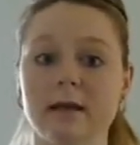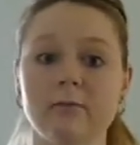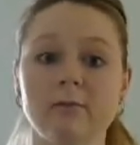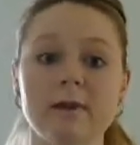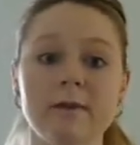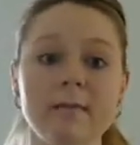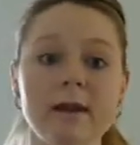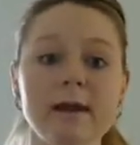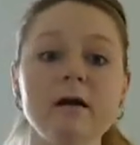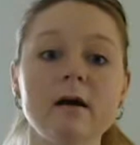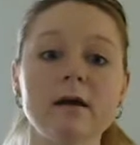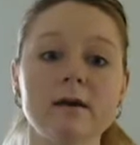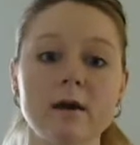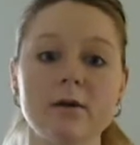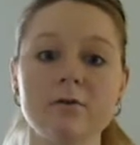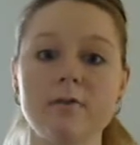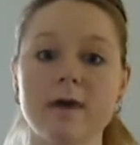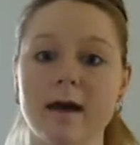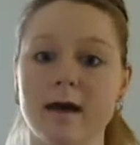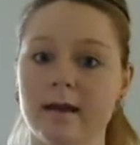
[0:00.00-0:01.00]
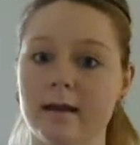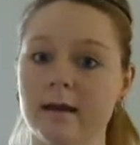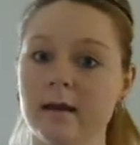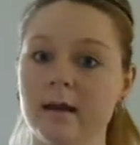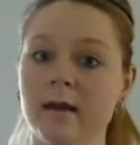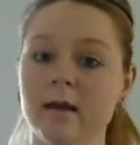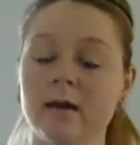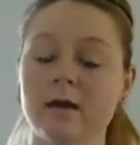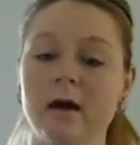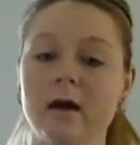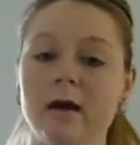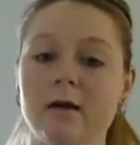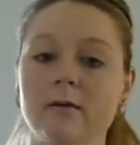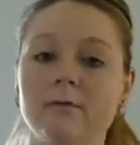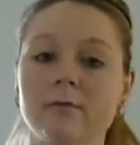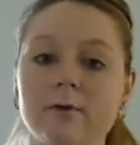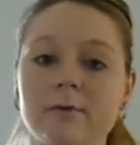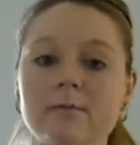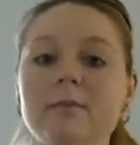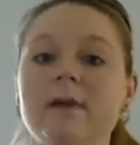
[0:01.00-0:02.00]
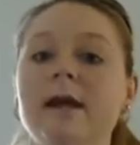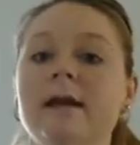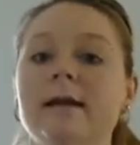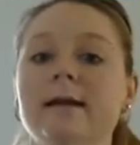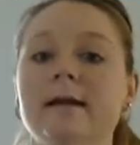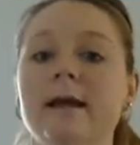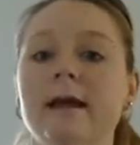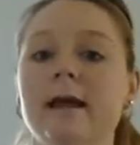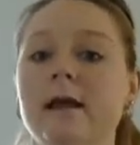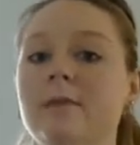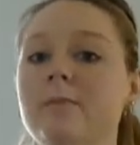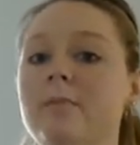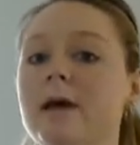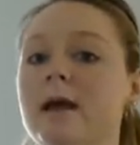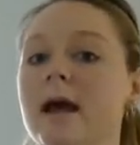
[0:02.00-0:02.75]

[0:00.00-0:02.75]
And we may not know that from day to day,